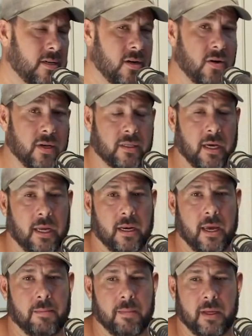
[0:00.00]
No,
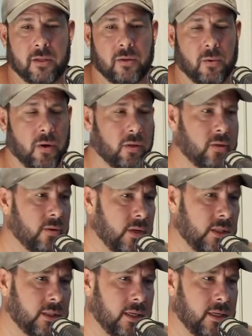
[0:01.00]
it means the world to
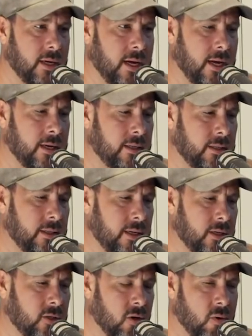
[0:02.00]
us, and
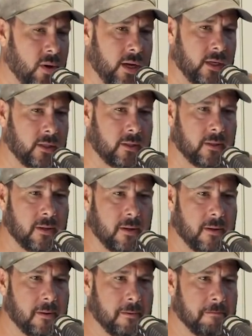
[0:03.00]
it's always
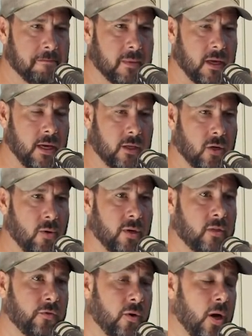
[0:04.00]

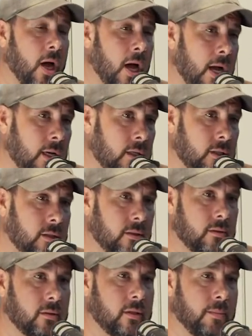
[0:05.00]
for us.
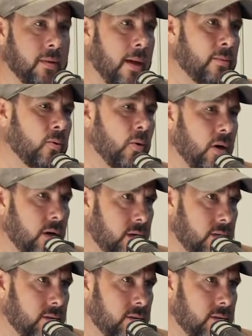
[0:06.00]
Sometimes work,